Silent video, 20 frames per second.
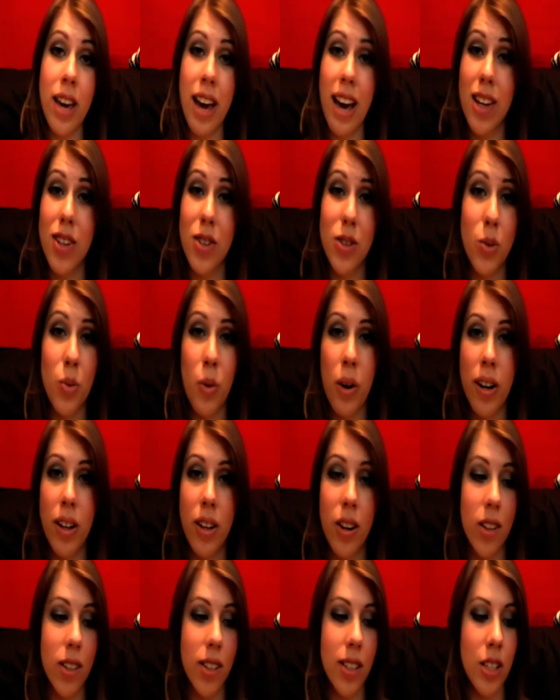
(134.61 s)
I don't know what it
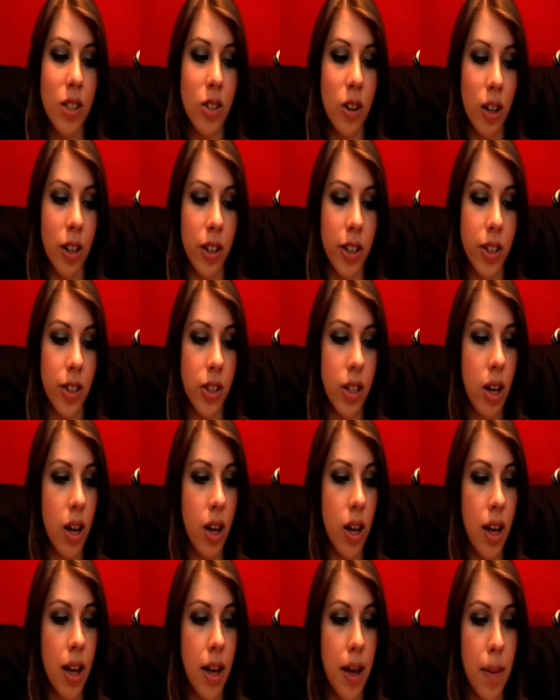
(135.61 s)
costs in dollars,
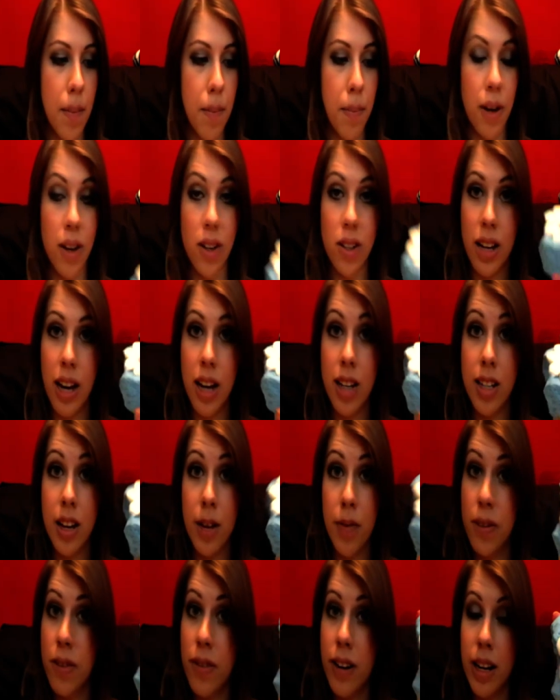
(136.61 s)
but I
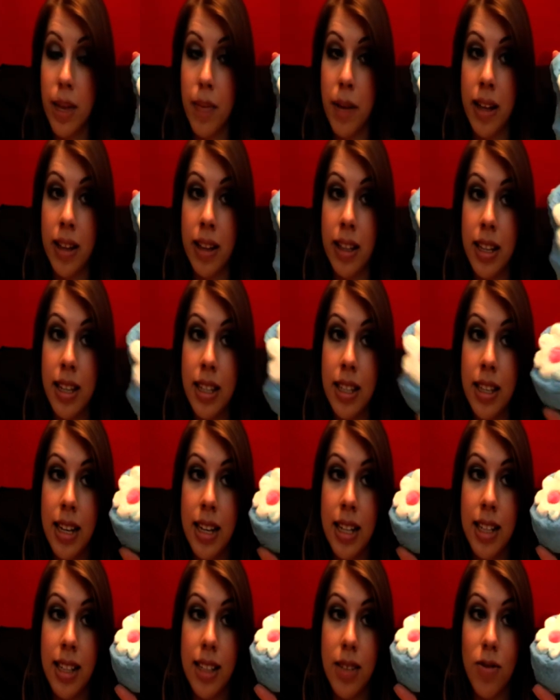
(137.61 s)
definitely recommend this.
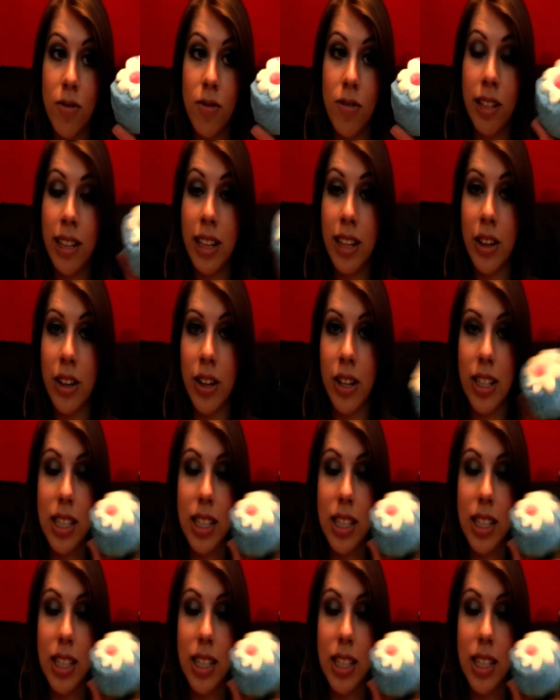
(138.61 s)
It's really good.